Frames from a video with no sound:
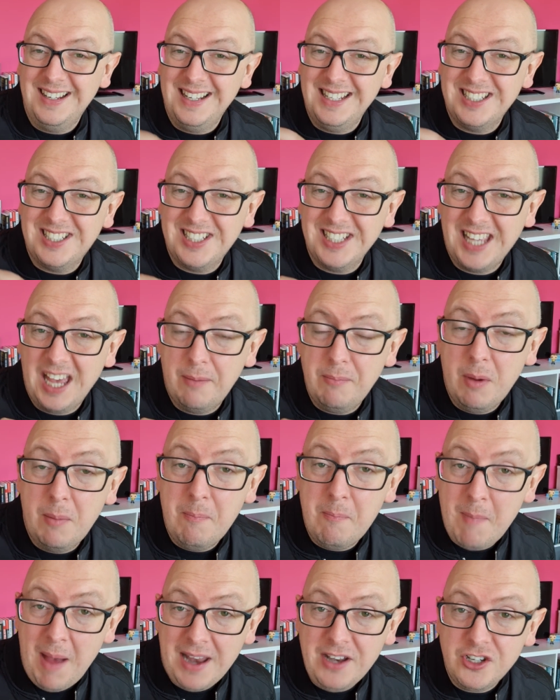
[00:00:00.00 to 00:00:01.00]
is to get
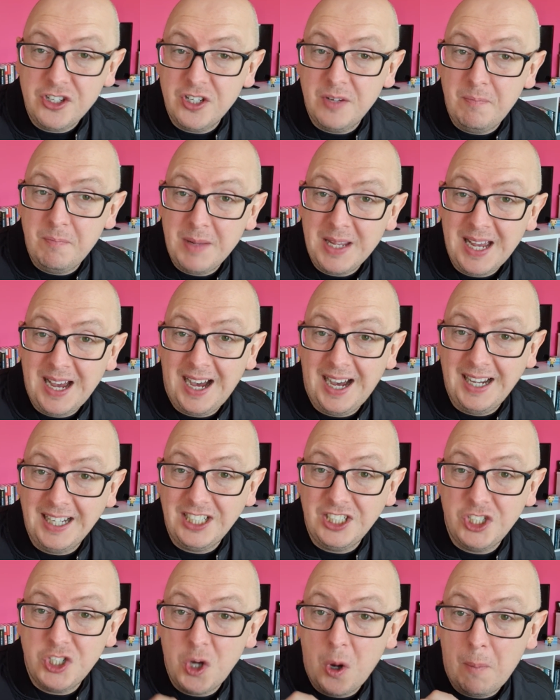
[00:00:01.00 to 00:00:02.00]
momentum
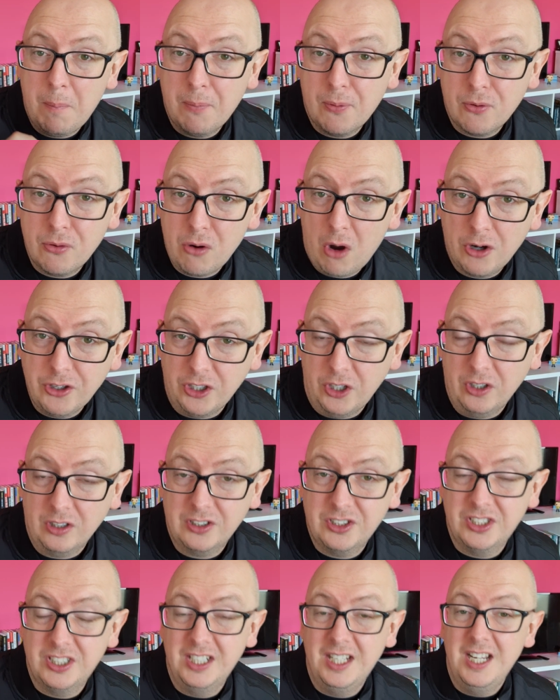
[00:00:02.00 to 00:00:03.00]
behind your
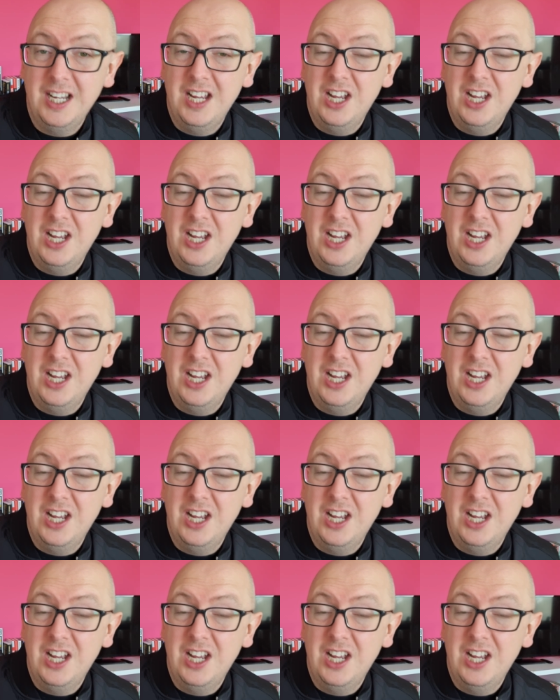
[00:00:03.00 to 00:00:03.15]
product,